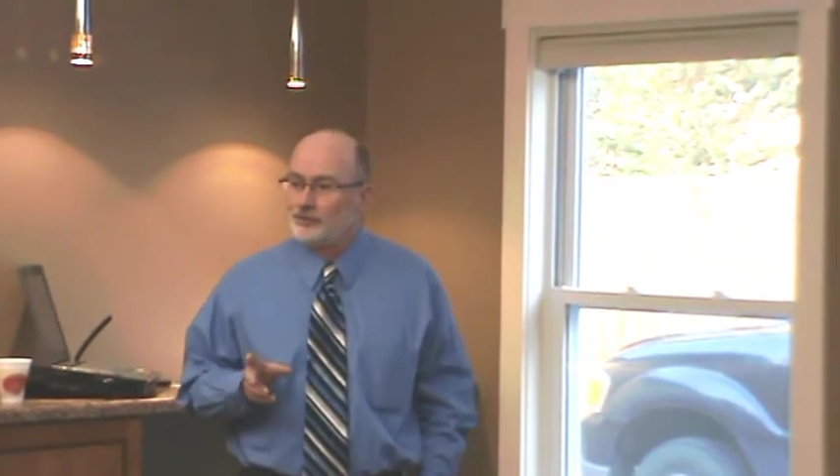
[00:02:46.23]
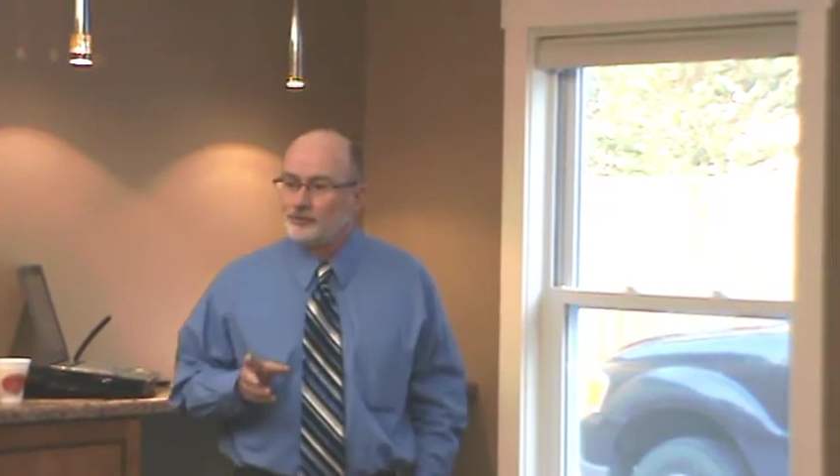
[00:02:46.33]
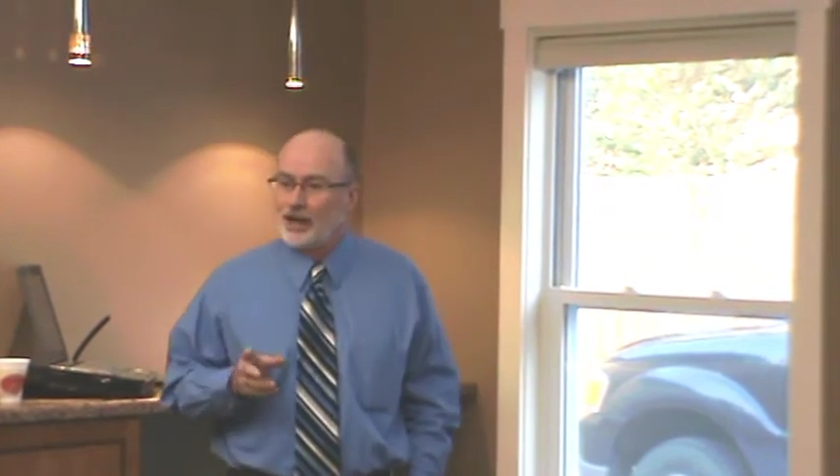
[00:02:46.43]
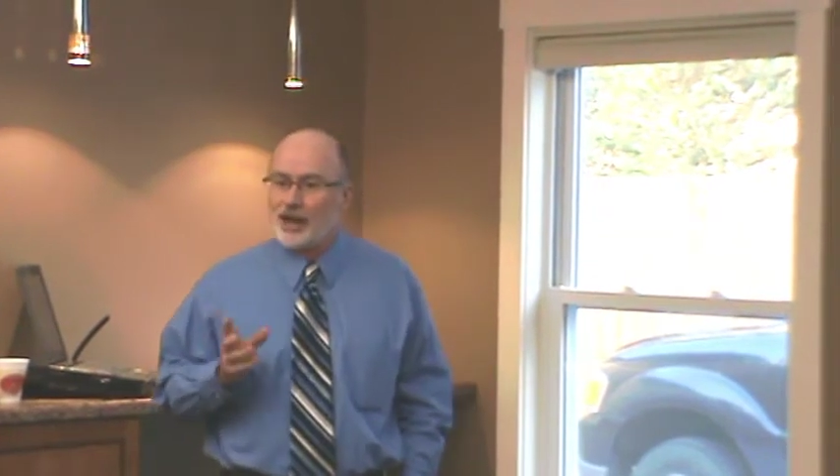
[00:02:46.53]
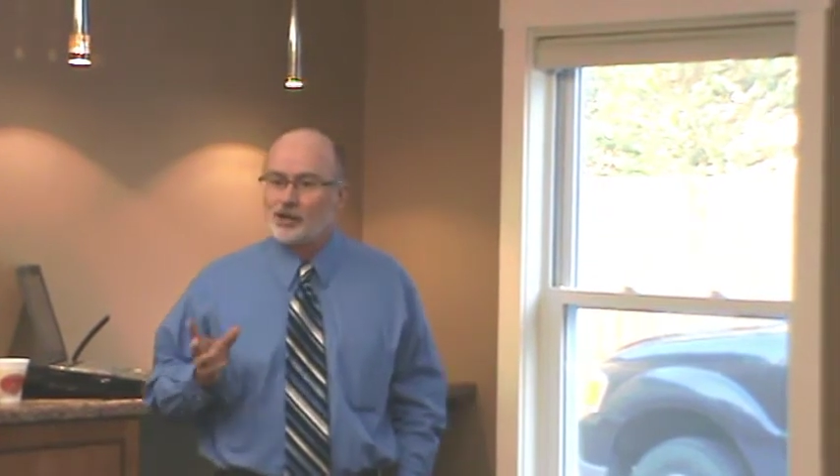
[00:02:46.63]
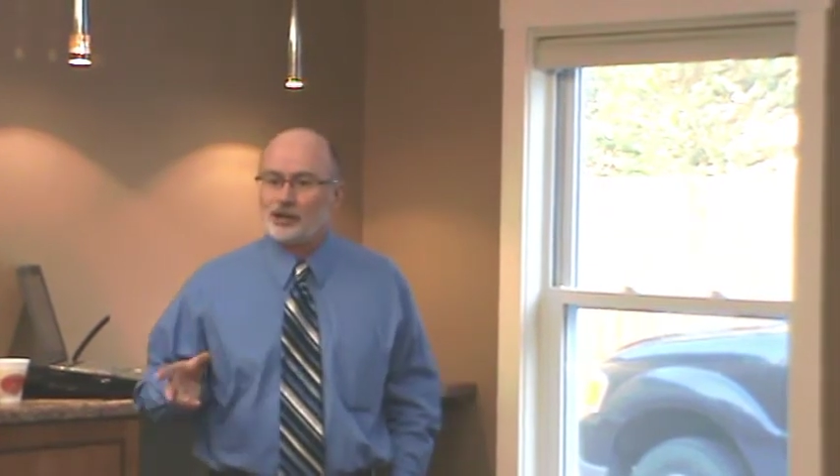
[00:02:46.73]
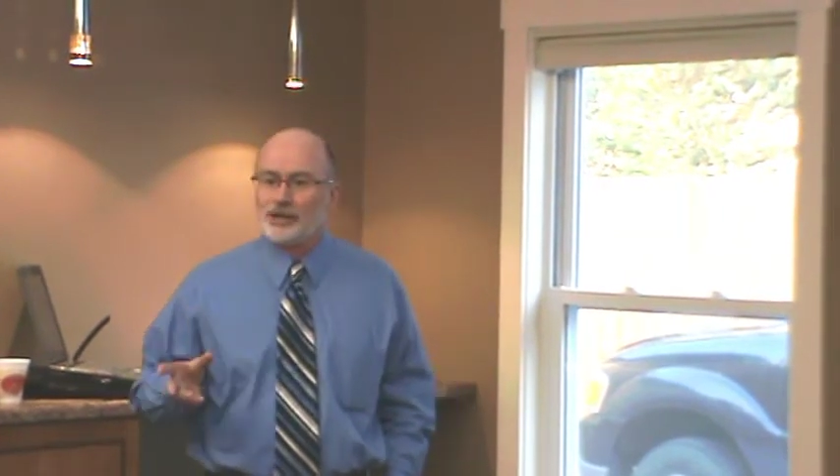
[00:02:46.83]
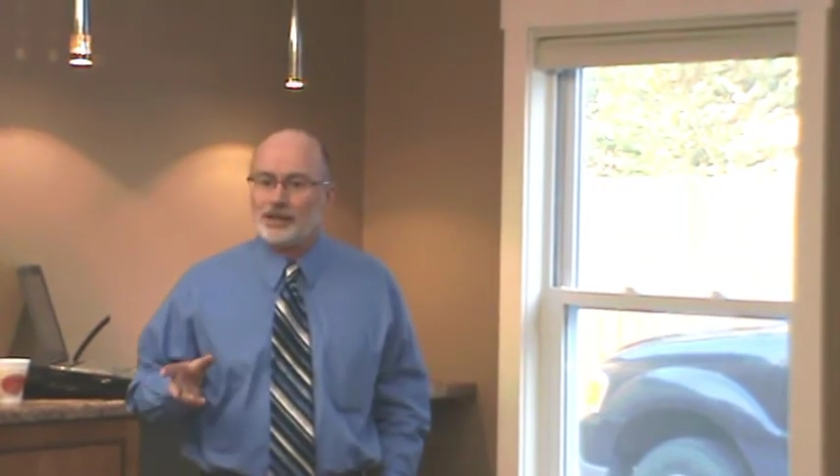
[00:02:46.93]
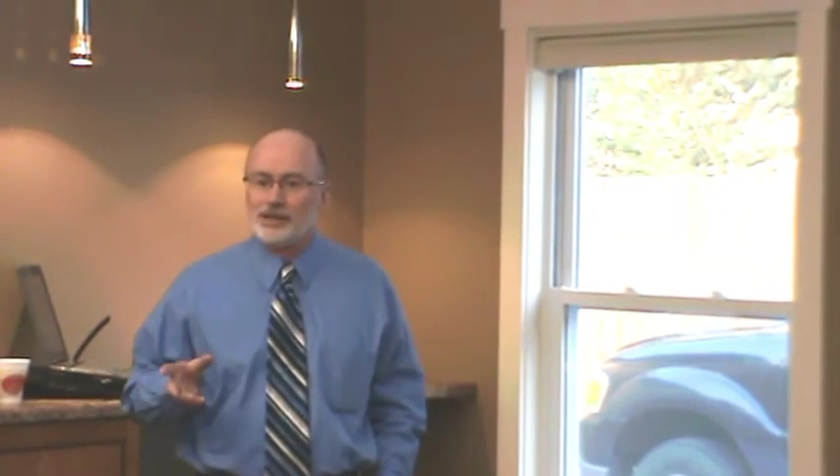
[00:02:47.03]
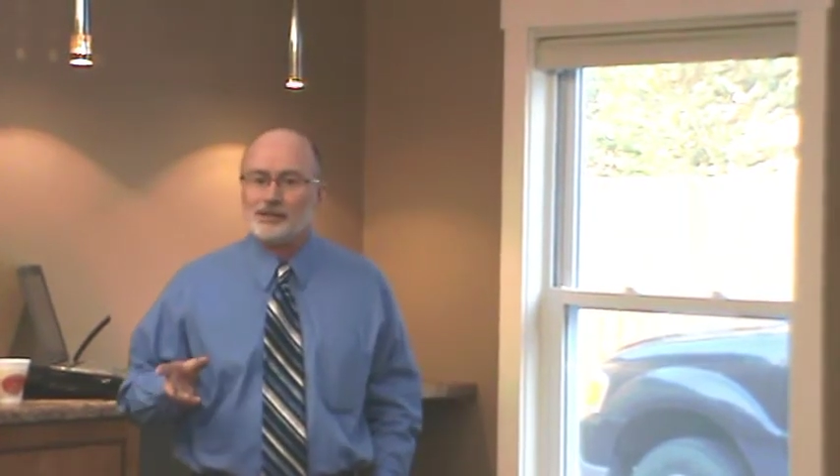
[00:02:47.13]
what
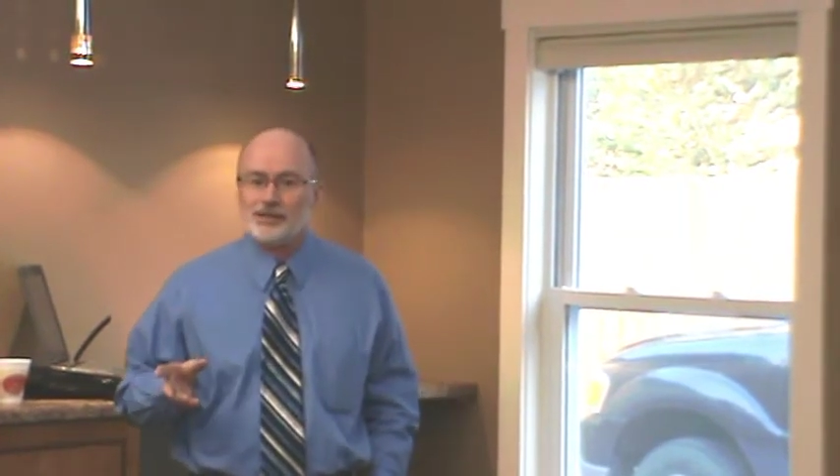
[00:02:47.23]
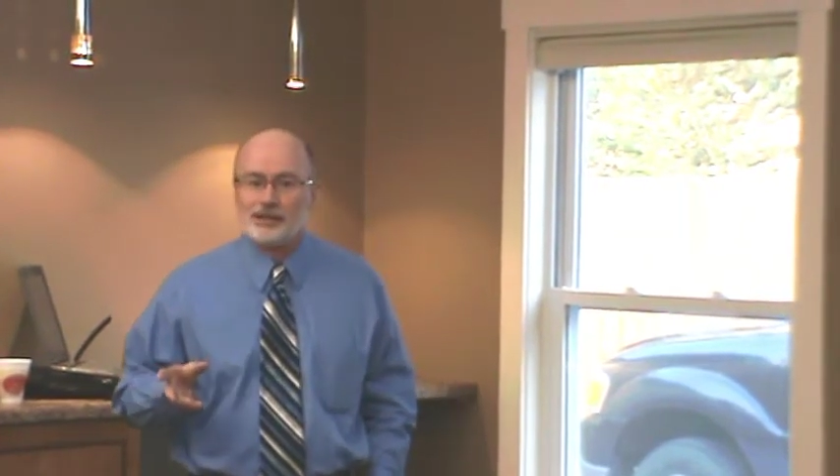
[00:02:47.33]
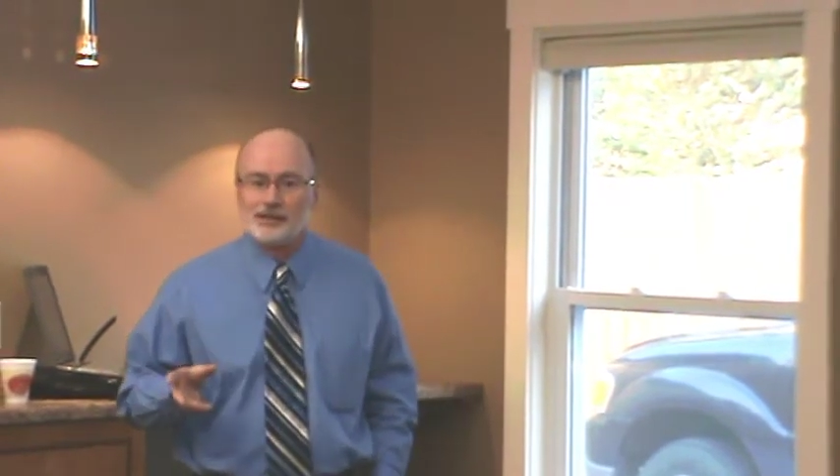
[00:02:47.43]
actually is it?